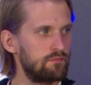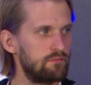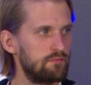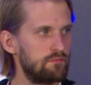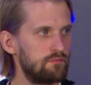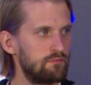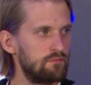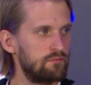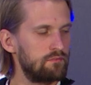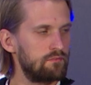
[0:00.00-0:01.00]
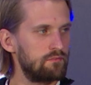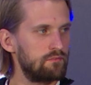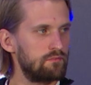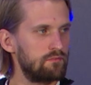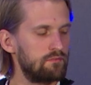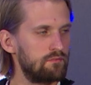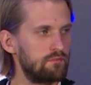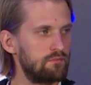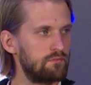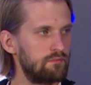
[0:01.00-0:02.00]

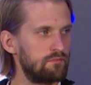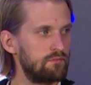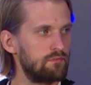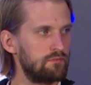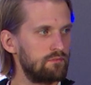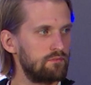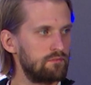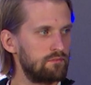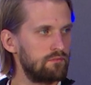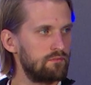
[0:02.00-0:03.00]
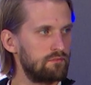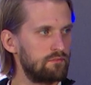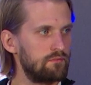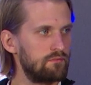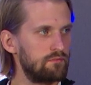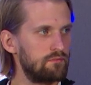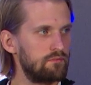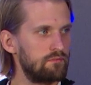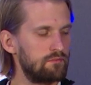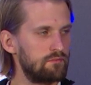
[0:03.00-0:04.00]

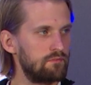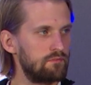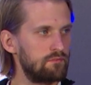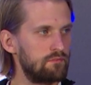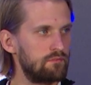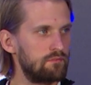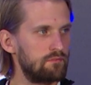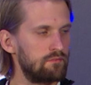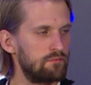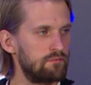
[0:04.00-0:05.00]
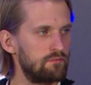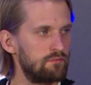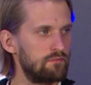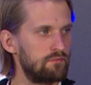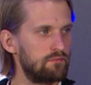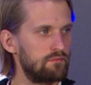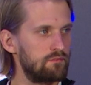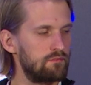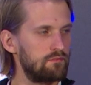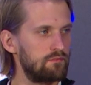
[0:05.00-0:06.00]

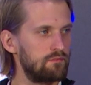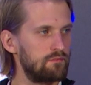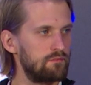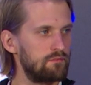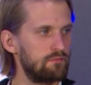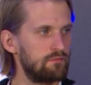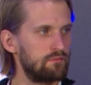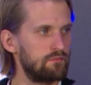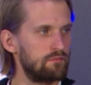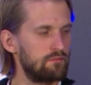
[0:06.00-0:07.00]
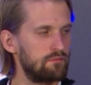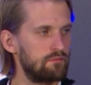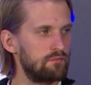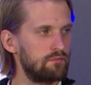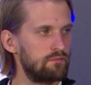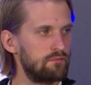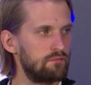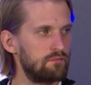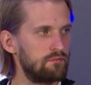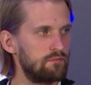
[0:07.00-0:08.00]
[no speech]